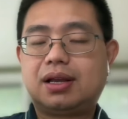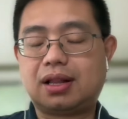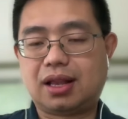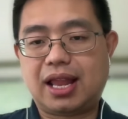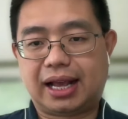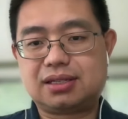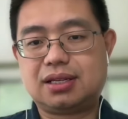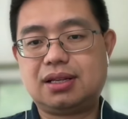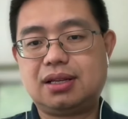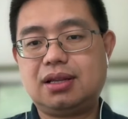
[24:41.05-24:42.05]

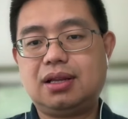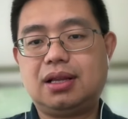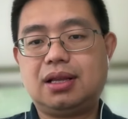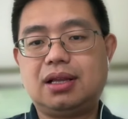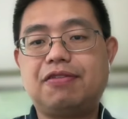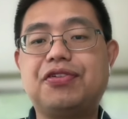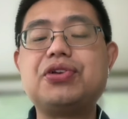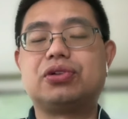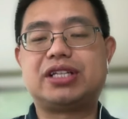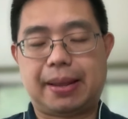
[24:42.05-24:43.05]
collect
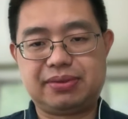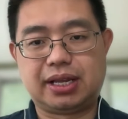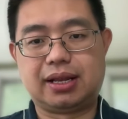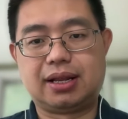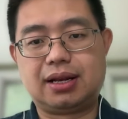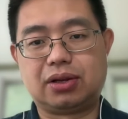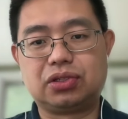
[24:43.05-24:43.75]
phenotype data.